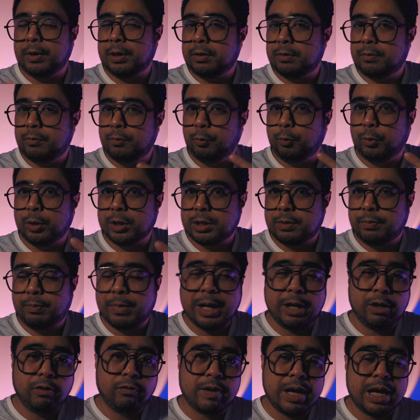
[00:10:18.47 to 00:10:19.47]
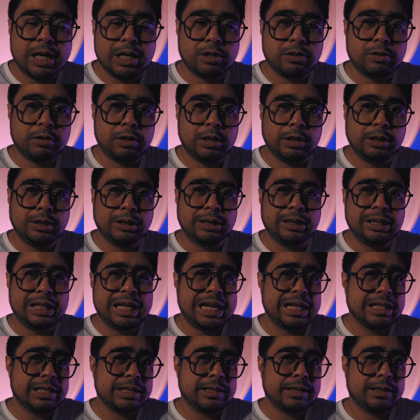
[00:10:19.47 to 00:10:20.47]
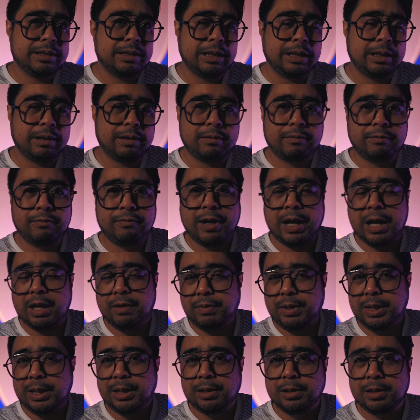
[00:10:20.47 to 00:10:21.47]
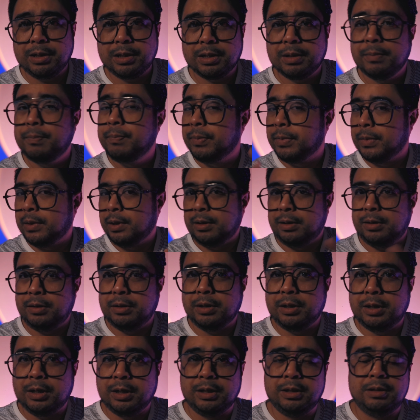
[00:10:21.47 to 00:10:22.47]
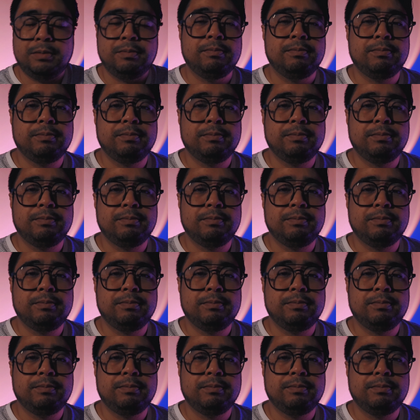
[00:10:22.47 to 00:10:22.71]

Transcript: it was manufactured in the last like 5 years, you're good.